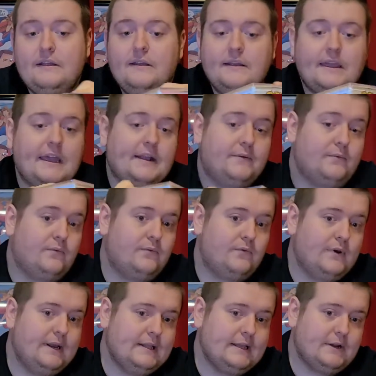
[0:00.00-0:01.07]
Again,
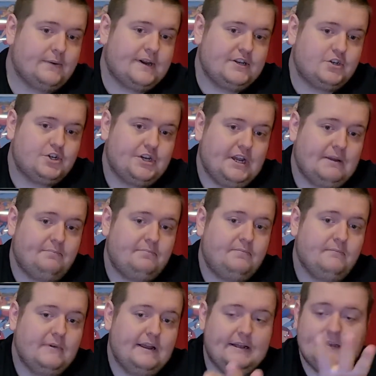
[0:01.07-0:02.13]
really great shape,
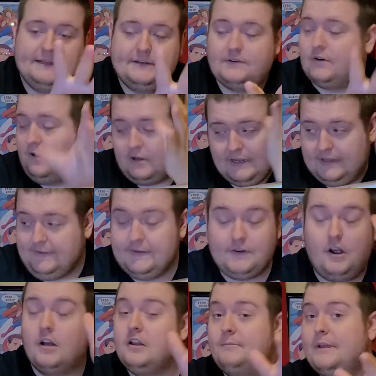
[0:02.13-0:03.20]
and these are all again these are
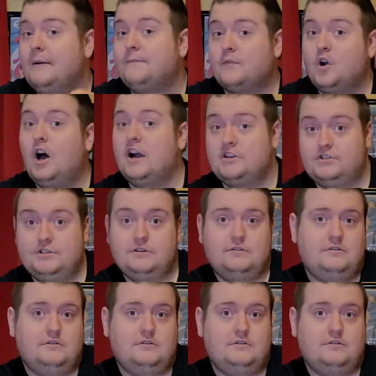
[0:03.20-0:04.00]
all going to be up for auction.